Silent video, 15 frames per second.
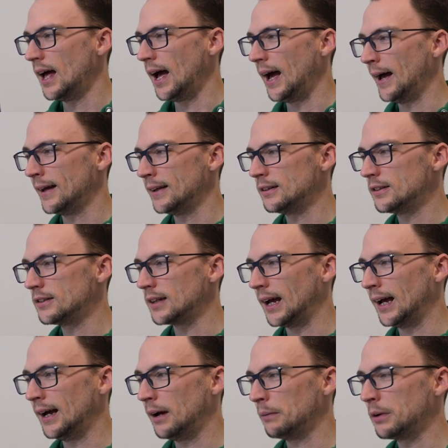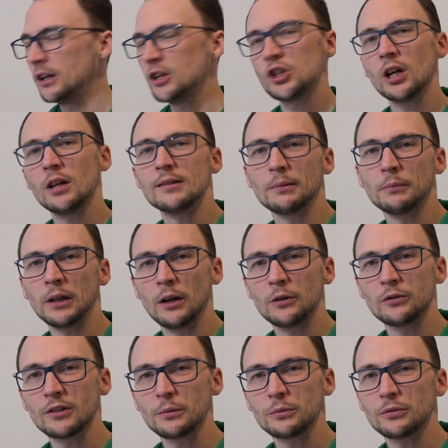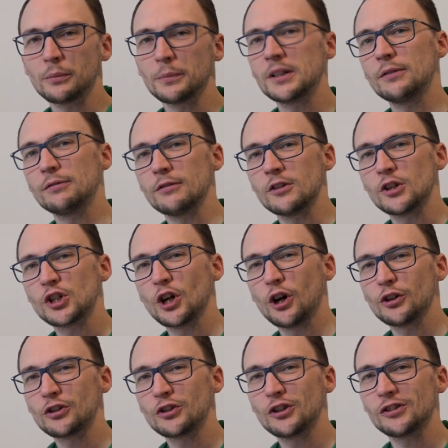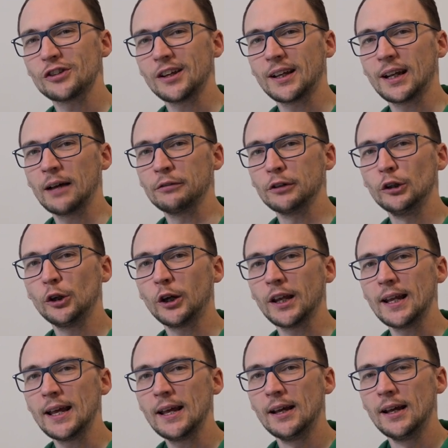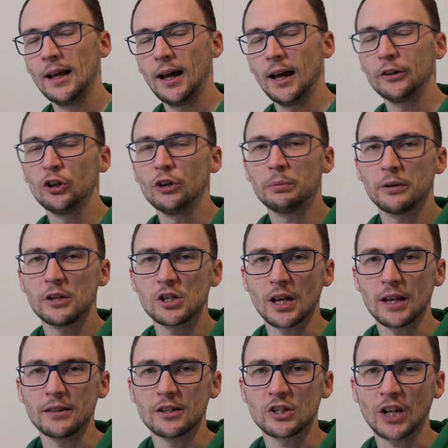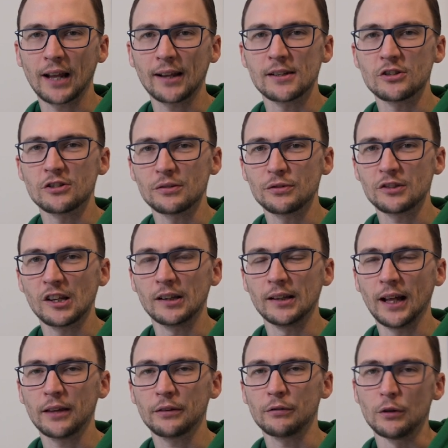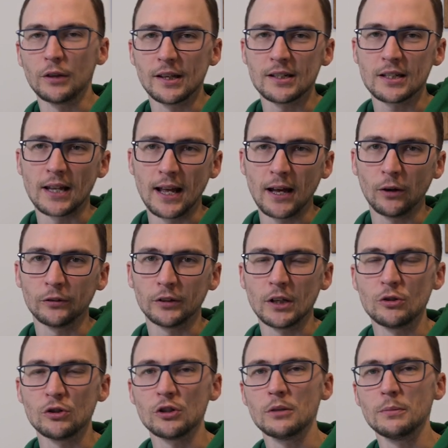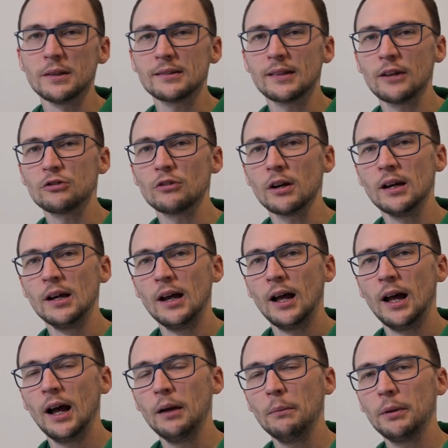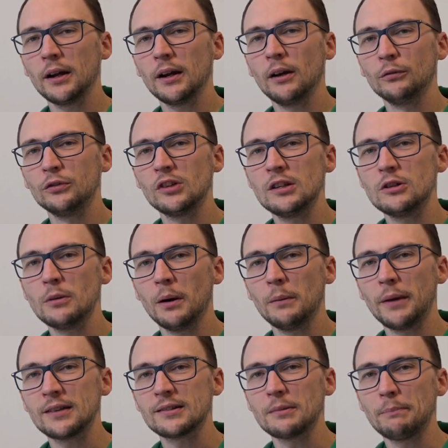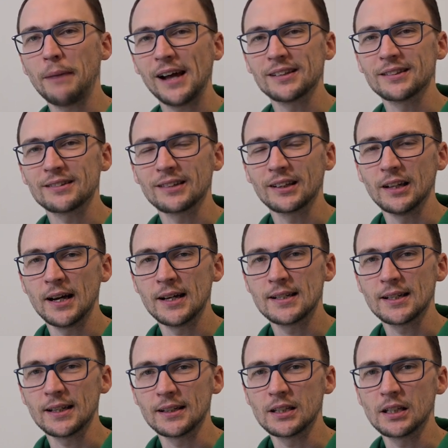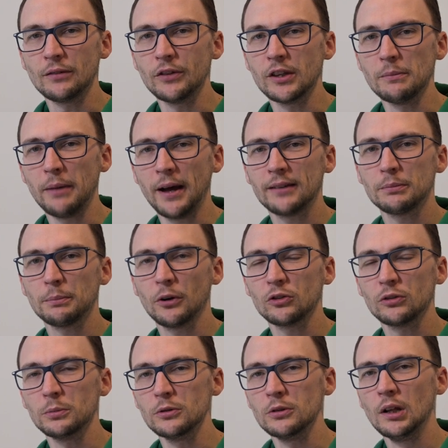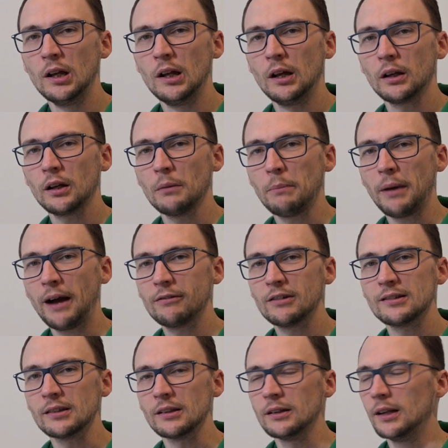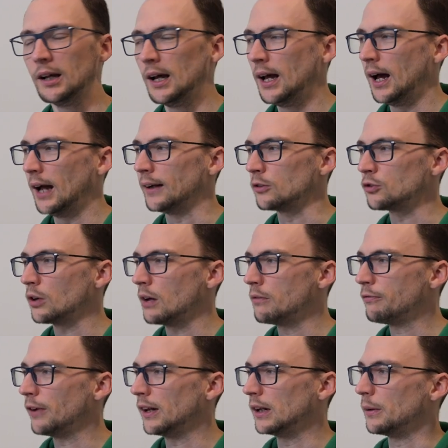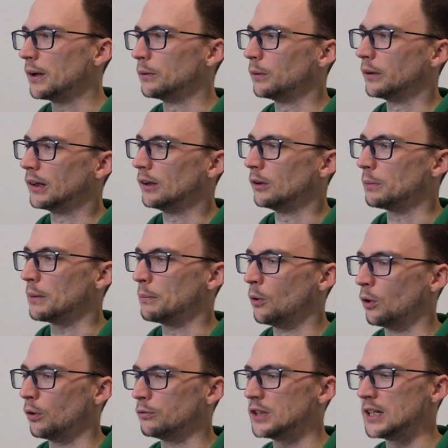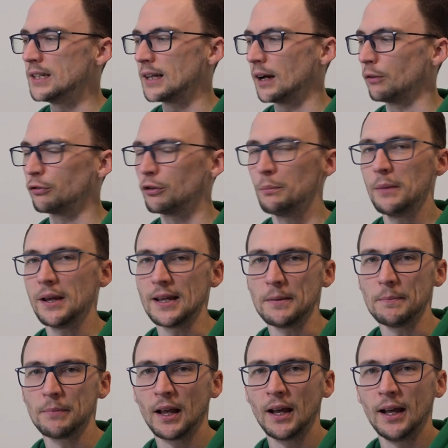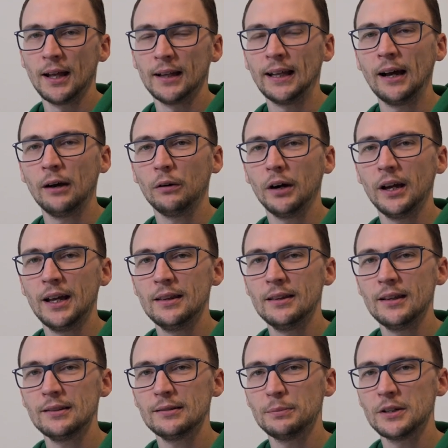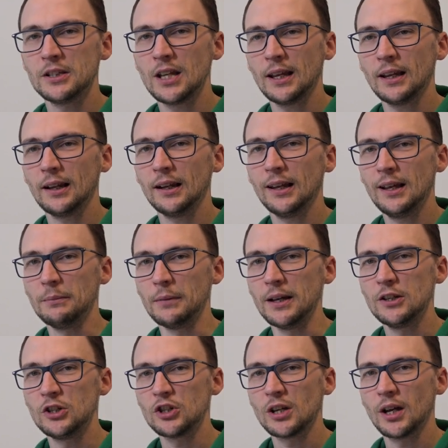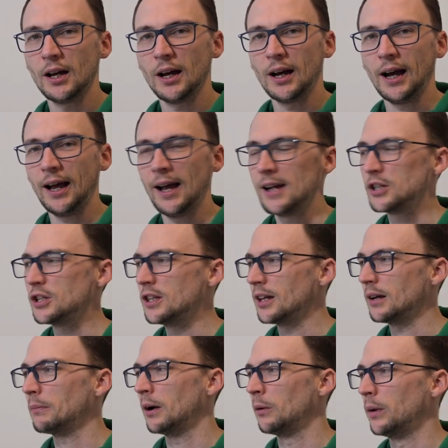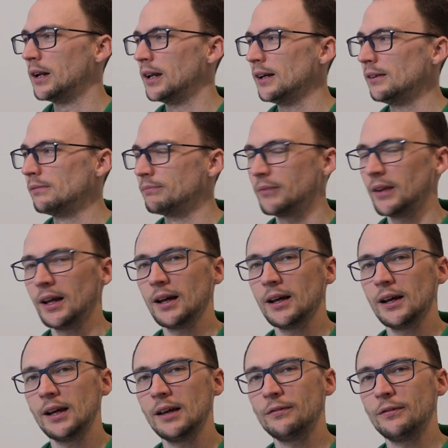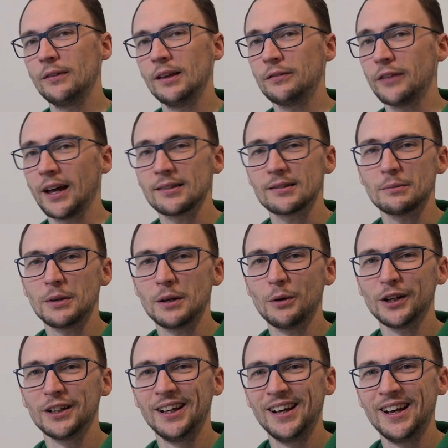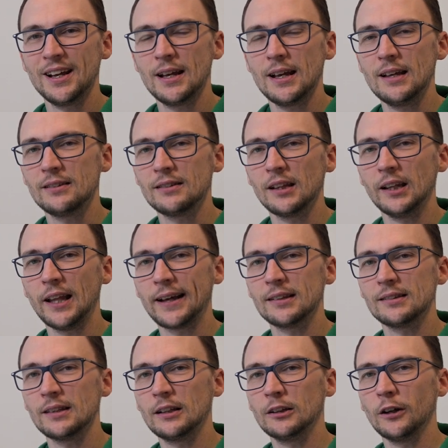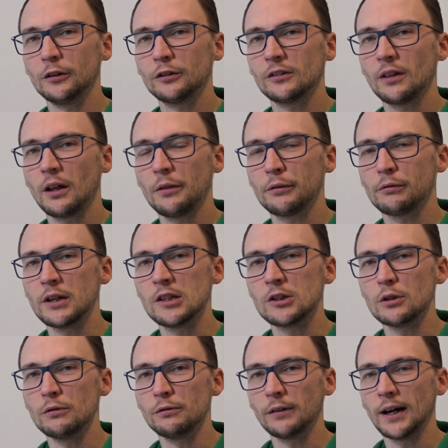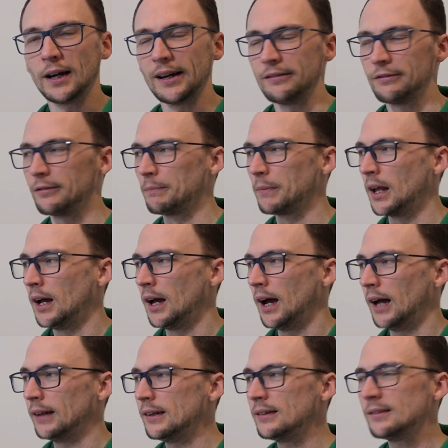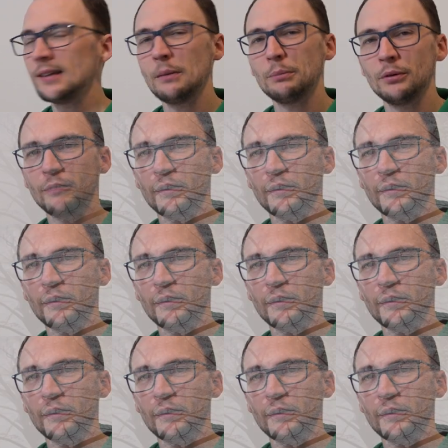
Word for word: And uh, I'm gonna show you some close-ups from a different shot just so you can have a look at it. I do appreciate the challenges of seeing that through the internet on YouTube, etc. Uh, but I obviously do my best to balance the lighting to give you the best possible comparison. And I'll try and fill you in with a little bit more detail from me. Now, in this particular image, I actually think my winner, uh, if, if there has to be one, is the Legacy Gloss 325. I did a separate